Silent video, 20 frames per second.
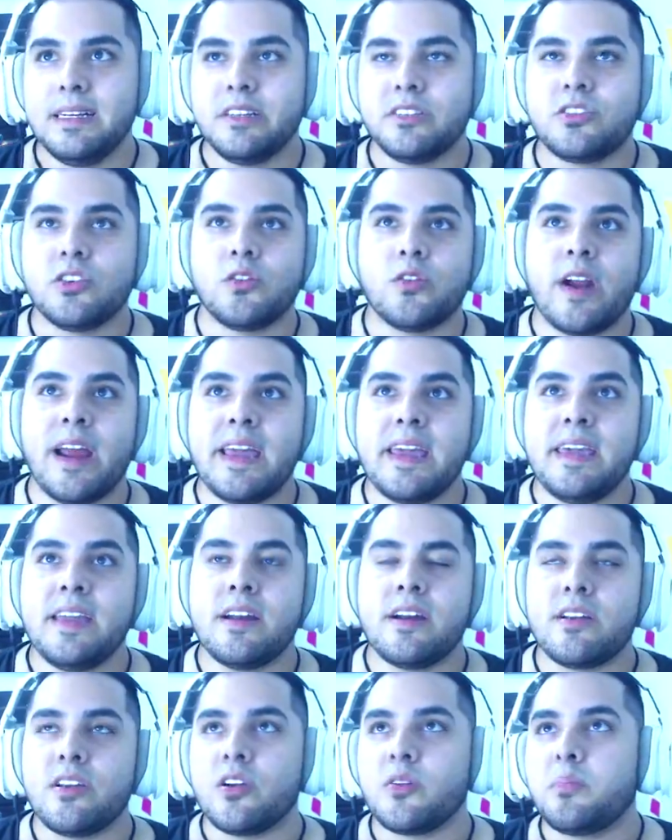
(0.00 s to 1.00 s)
So right
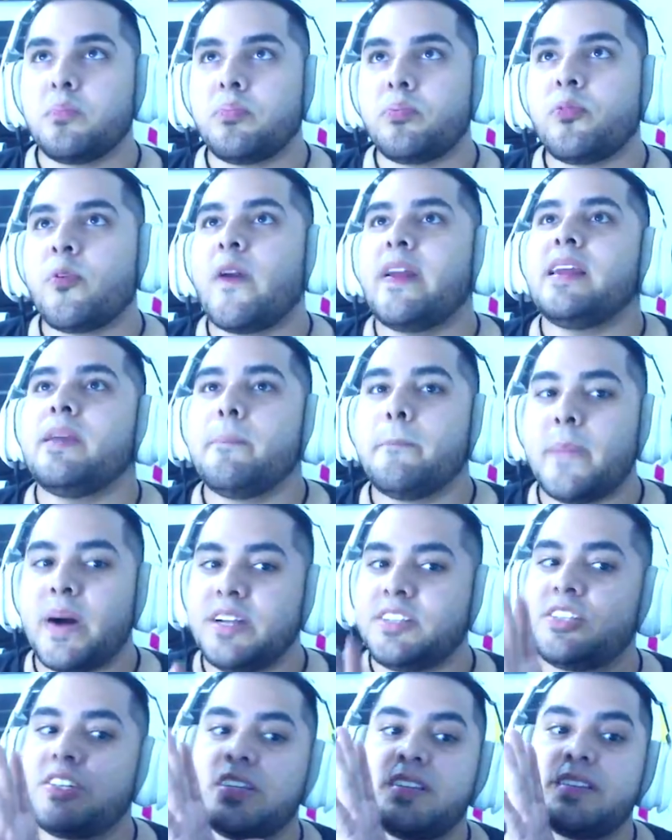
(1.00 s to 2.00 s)
here, you're pretty
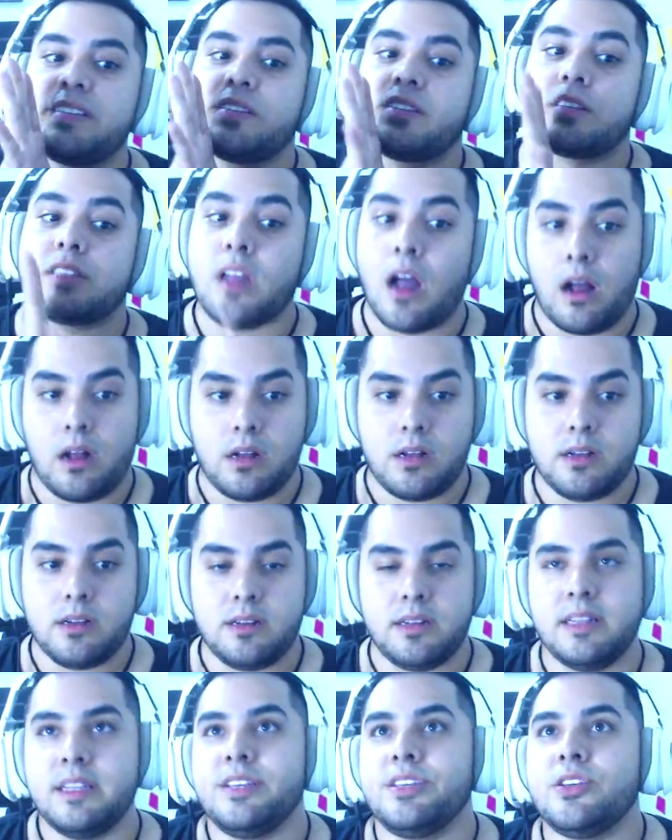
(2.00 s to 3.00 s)
much stuck.
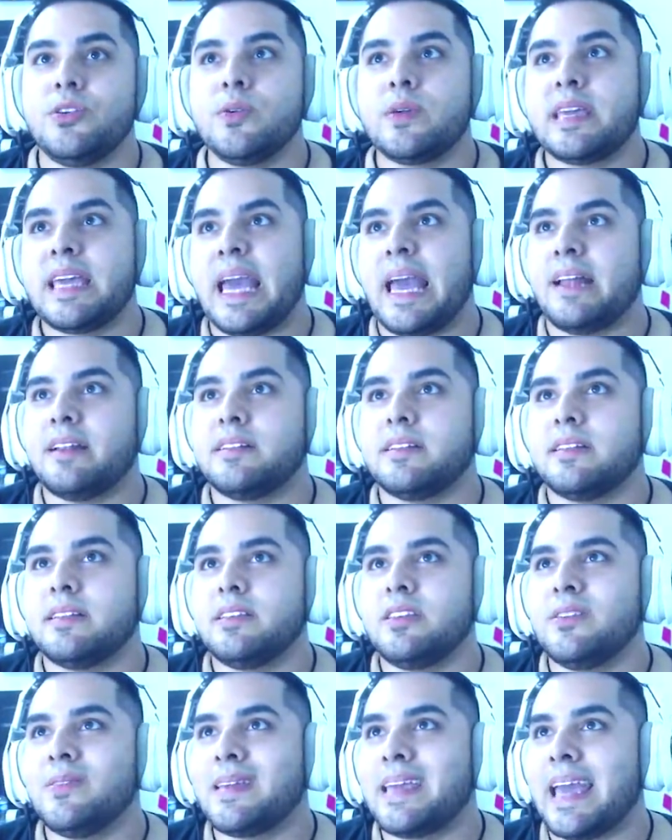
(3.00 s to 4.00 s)
Like you can't
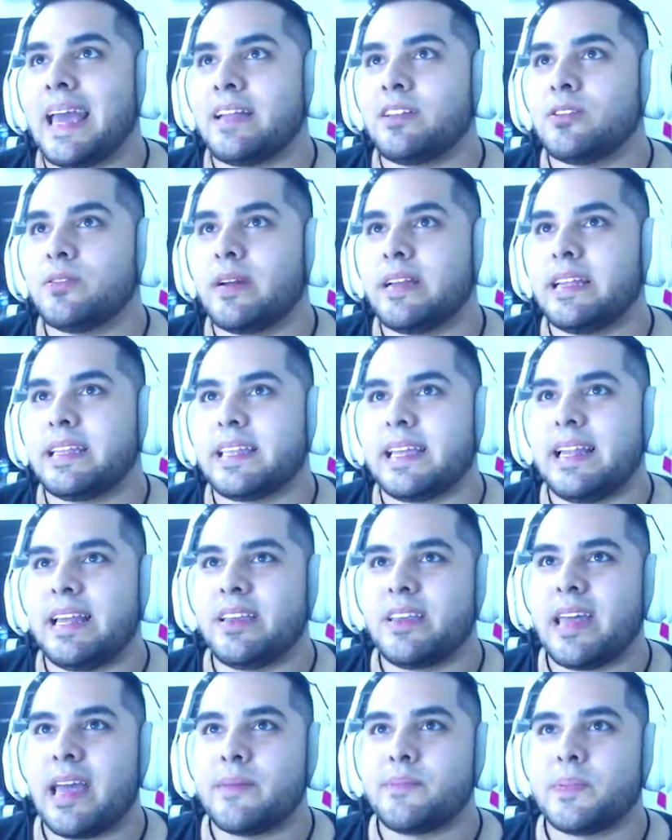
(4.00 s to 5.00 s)
do anything.
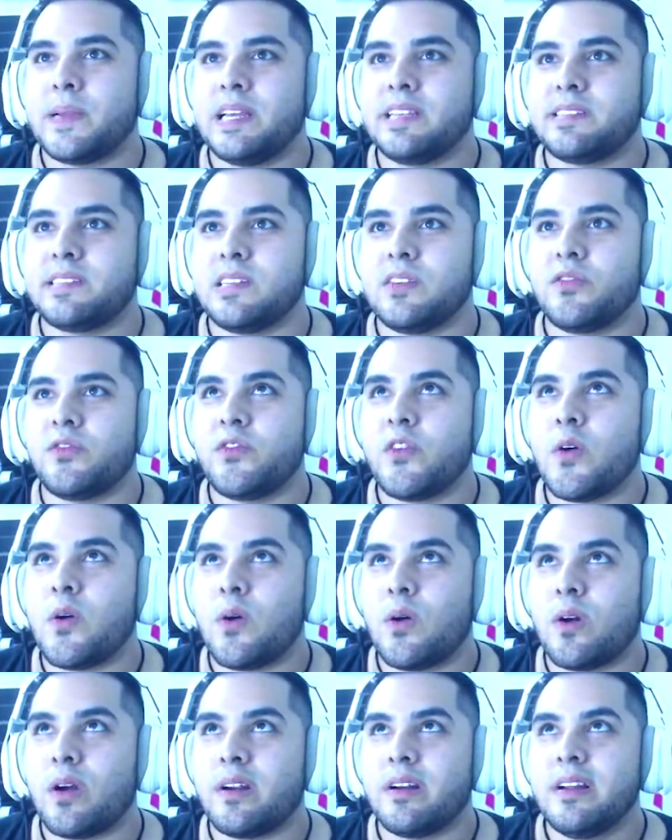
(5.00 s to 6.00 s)
Like you can't play
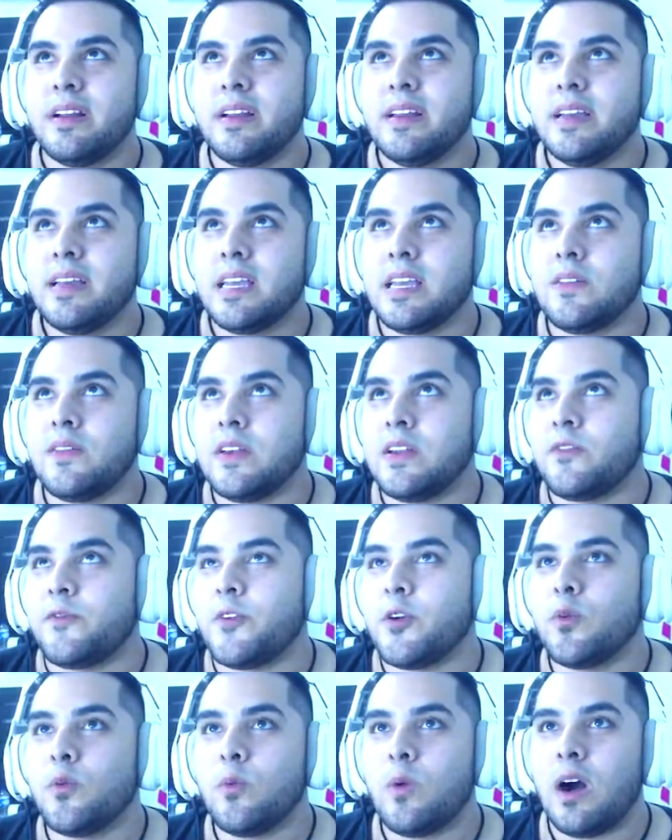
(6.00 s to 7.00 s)
C4. Even
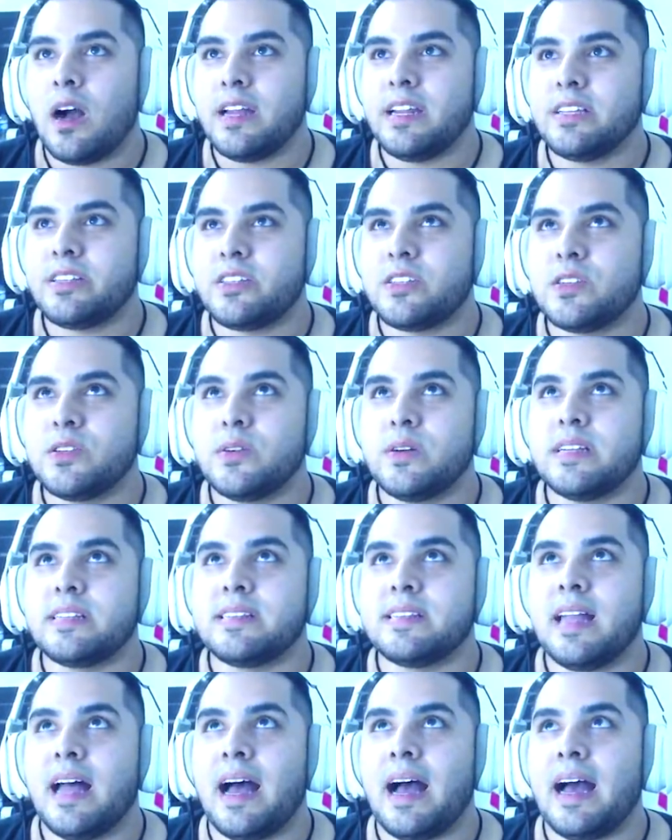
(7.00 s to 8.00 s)
if you wanted to,
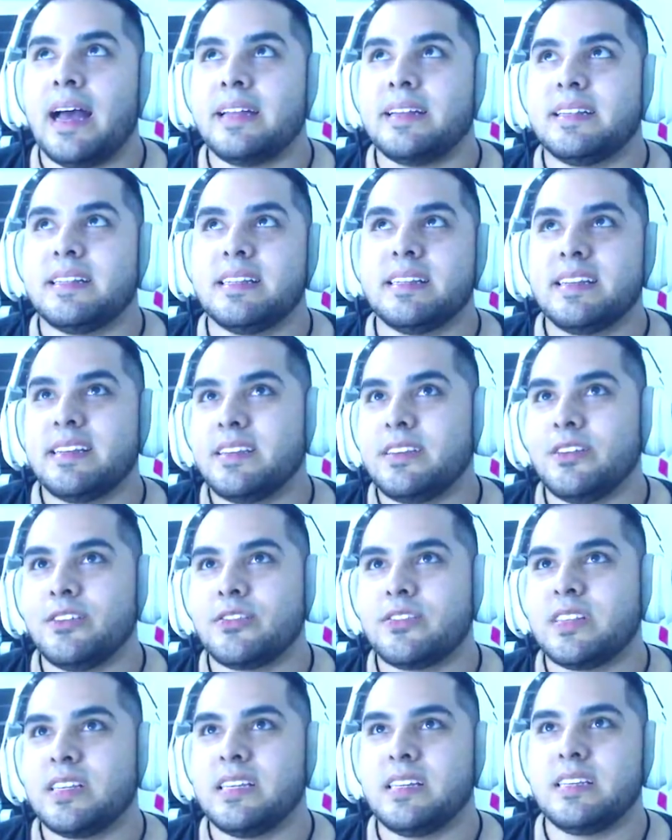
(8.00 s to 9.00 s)
it's not. You
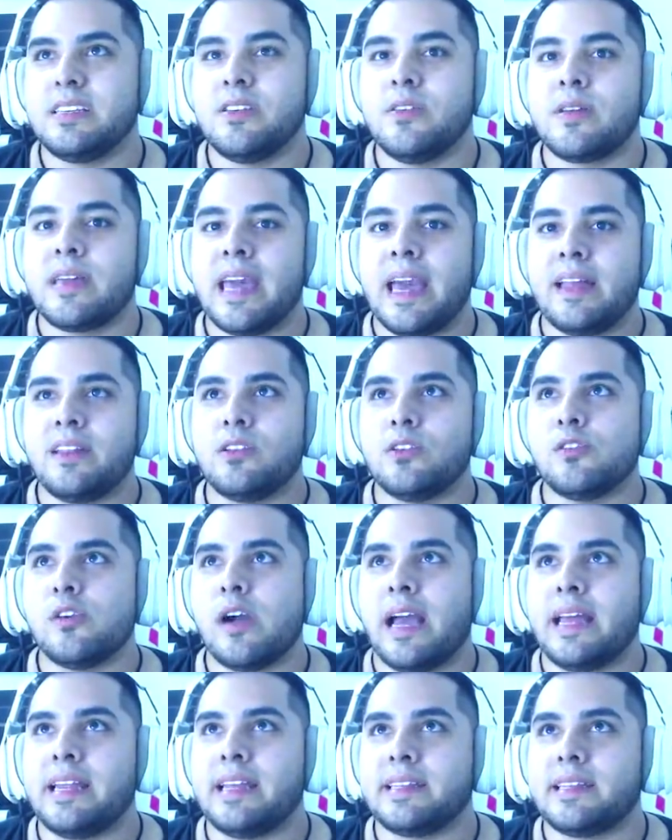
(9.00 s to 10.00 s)
see, you can't do
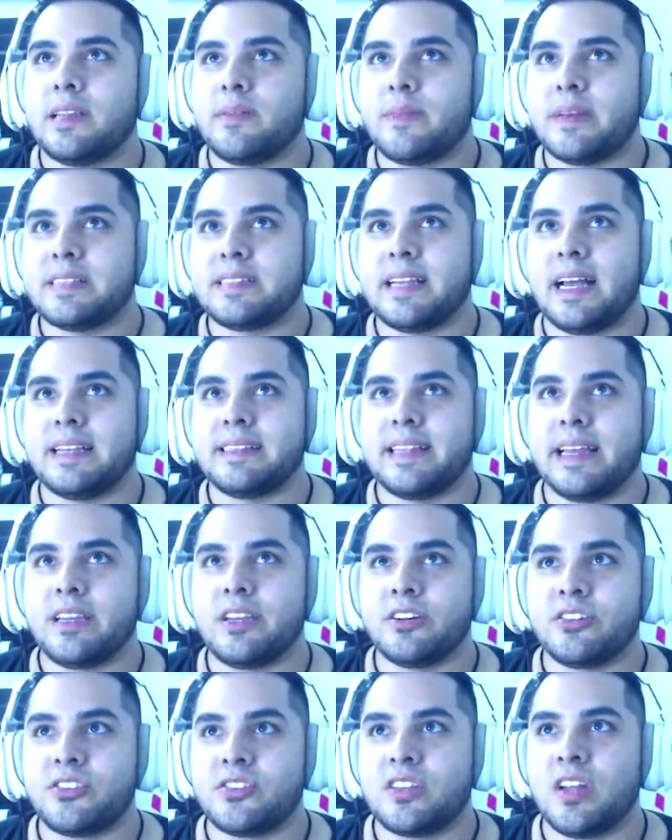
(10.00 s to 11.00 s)
anything besides like
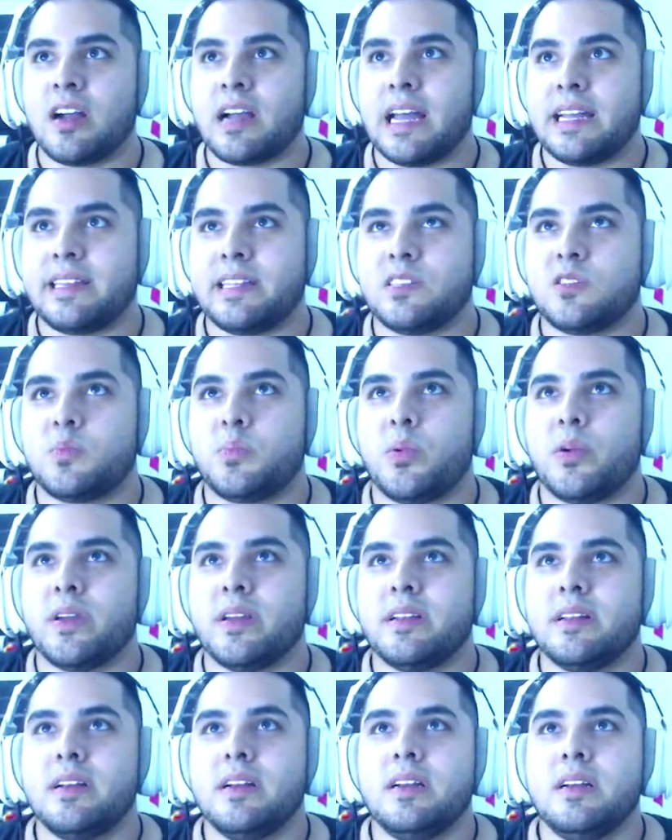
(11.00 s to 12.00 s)
you're stuck at this point.